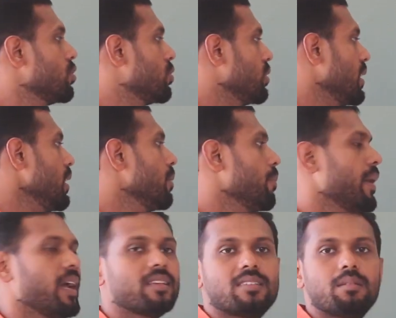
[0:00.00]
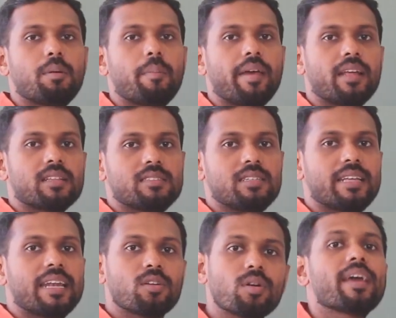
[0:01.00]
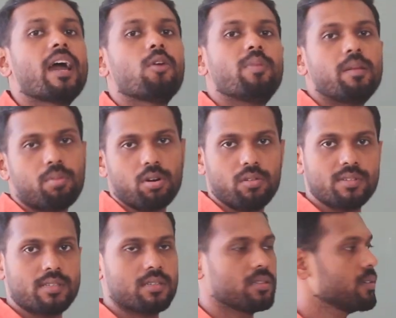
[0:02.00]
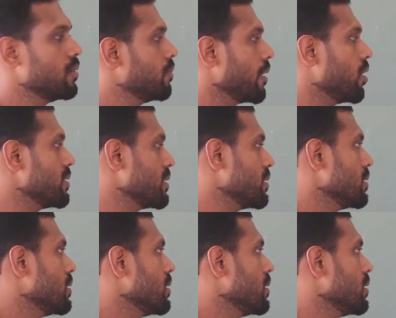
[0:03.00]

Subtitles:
to the maximum energy that could have been produced, because